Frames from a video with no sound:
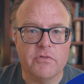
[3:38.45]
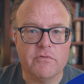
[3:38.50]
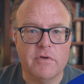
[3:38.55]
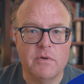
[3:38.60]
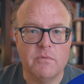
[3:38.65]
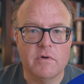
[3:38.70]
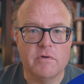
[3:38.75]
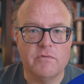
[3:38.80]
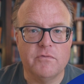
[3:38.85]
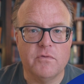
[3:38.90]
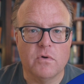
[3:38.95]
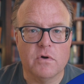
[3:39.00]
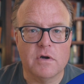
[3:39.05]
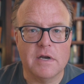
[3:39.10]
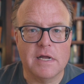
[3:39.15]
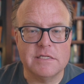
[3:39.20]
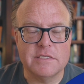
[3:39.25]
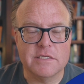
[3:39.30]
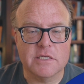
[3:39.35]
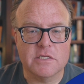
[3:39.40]

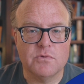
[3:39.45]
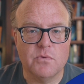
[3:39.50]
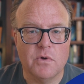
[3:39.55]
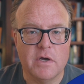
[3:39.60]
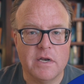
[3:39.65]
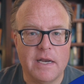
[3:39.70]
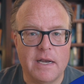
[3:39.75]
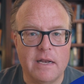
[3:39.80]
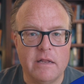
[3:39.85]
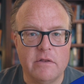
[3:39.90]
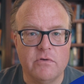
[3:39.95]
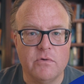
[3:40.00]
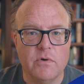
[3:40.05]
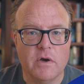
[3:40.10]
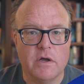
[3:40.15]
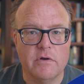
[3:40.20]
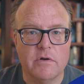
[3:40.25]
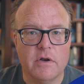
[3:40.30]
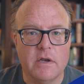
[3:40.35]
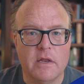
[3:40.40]

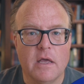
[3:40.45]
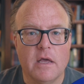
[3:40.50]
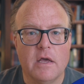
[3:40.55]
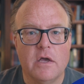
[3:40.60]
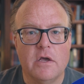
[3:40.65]
314-961-8200.